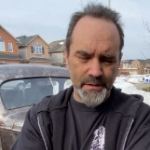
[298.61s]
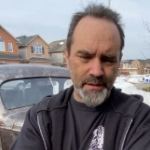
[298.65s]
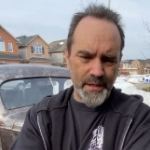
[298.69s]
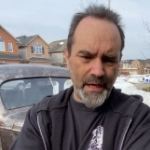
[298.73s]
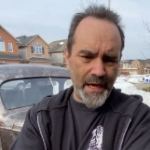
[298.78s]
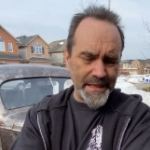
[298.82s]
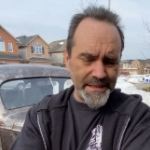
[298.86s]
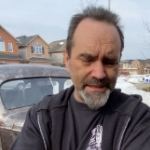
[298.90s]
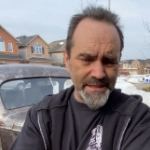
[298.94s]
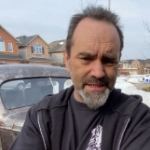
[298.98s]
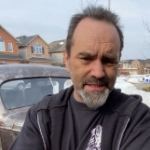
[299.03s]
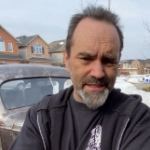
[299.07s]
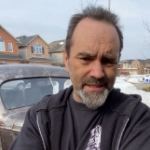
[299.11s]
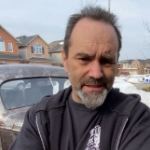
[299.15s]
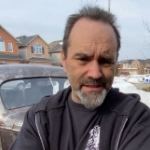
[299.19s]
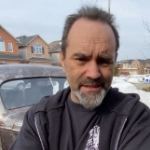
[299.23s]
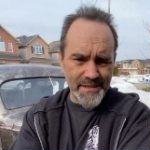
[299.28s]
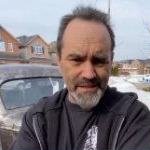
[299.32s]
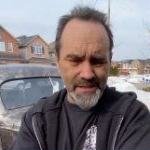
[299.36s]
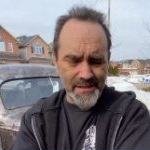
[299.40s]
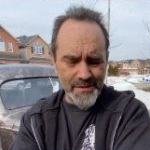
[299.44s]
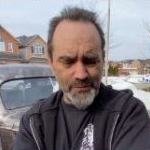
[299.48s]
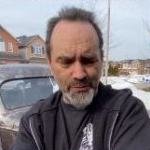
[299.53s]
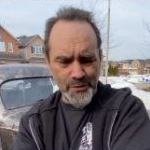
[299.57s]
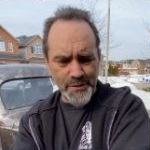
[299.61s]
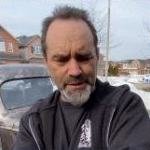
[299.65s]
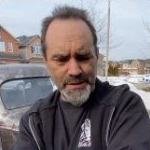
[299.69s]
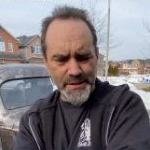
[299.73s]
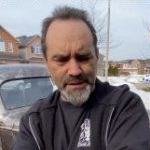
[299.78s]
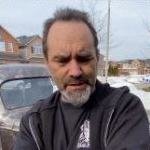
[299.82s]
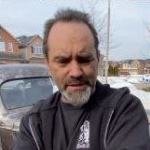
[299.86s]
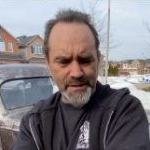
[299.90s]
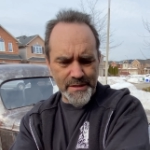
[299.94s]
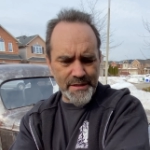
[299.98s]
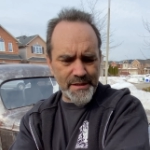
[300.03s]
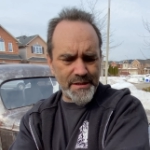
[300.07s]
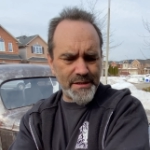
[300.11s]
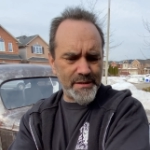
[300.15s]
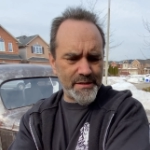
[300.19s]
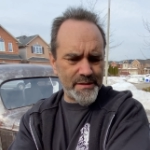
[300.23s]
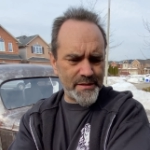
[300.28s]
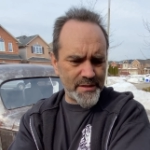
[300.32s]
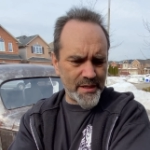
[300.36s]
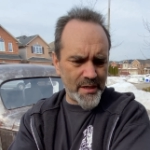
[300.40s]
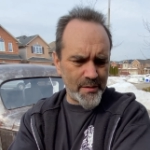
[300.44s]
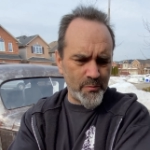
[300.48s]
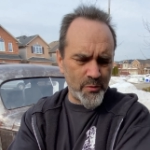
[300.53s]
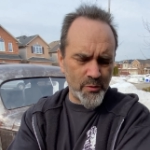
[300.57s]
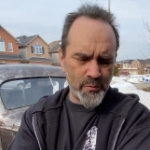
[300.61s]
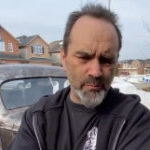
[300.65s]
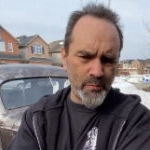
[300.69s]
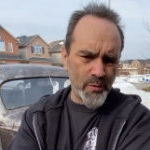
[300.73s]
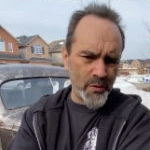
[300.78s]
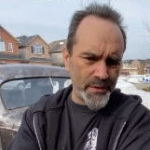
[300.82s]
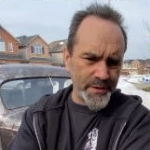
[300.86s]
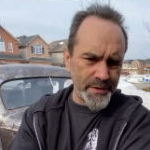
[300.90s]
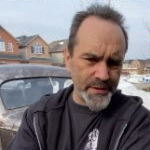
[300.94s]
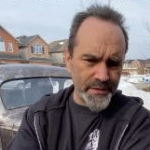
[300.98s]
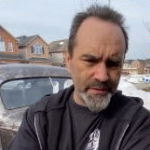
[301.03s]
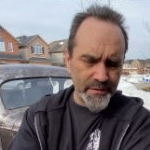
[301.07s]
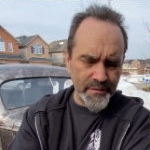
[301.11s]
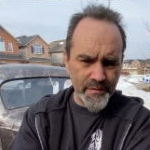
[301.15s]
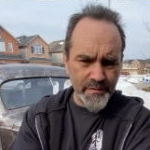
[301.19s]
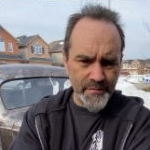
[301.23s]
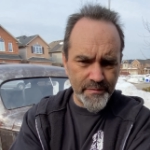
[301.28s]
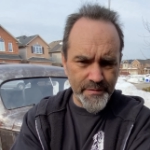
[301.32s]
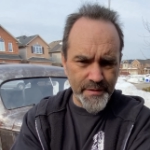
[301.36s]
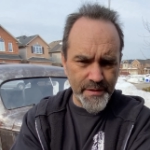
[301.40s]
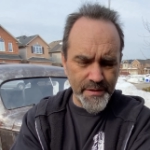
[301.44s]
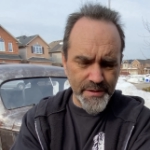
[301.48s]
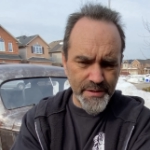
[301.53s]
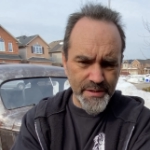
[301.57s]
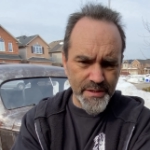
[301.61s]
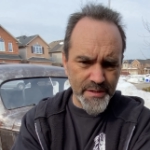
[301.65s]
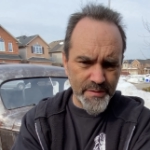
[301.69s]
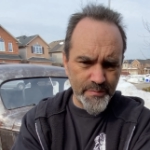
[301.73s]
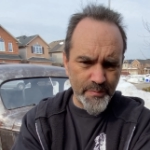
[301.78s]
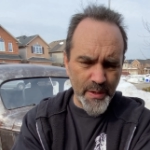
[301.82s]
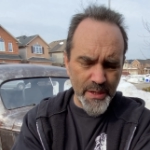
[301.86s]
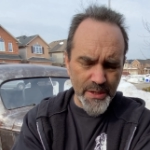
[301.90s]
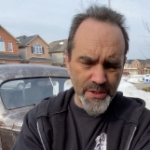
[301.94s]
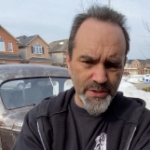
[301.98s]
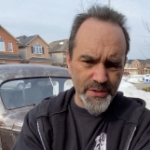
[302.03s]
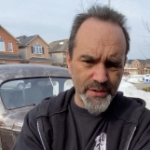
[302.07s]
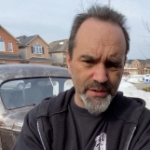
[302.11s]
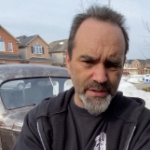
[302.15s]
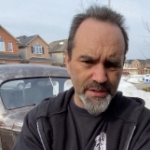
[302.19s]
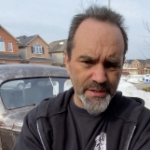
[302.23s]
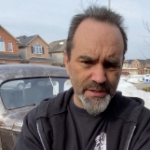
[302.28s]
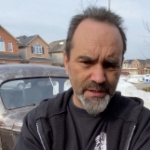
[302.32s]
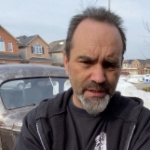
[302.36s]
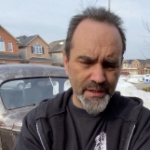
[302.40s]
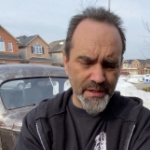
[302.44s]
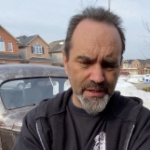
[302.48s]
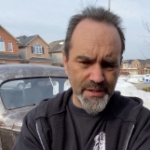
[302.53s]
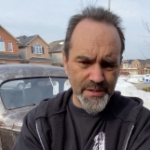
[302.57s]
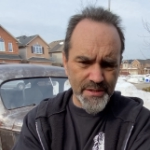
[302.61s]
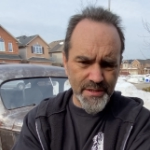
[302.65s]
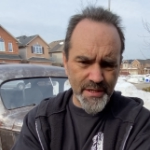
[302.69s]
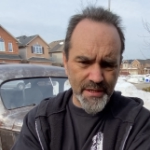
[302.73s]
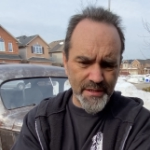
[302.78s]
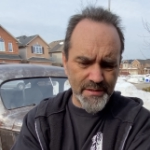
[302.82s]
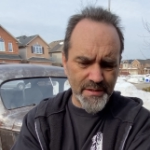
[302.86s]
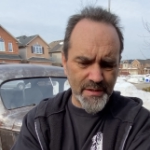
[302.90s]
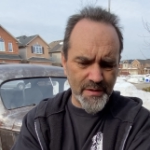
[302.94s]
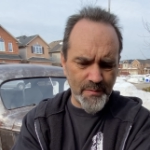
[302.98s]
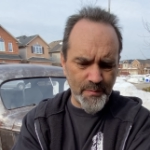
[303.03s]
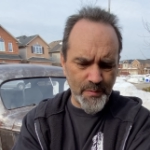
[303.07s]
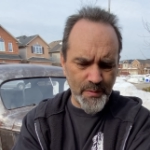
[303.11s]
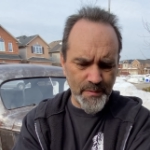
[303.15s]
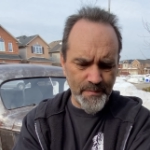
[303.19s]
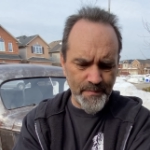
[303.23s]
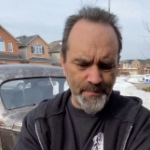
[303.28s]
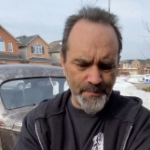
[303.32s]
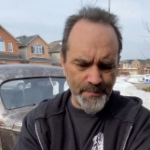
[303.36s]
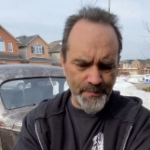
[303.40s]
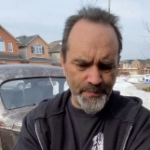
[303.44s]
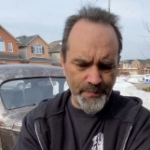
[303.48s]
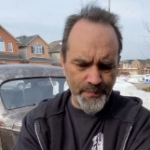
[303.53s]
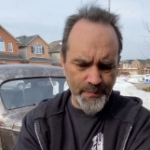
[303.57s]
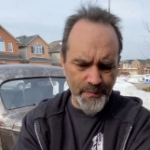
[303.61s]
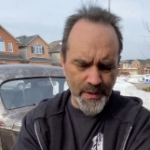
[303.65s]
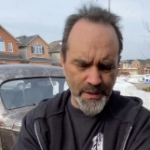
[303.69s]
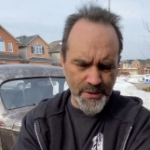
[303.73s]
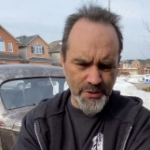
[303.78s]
I decided I wanted a more modern front suspension and steering setup. I